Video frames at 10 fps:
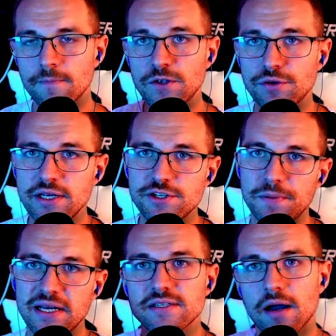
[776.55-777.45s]
you need to
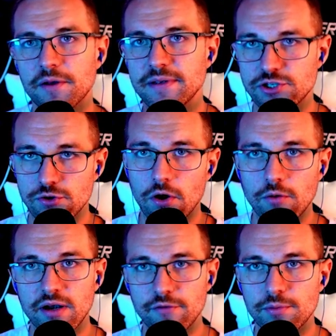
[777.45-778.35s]
pick a time to be
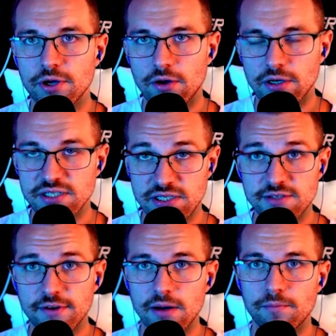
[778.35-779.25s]
strong whenever you play Noxus.
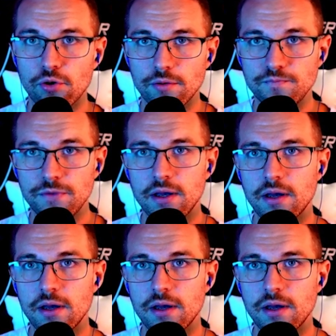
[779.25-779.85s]
It's very important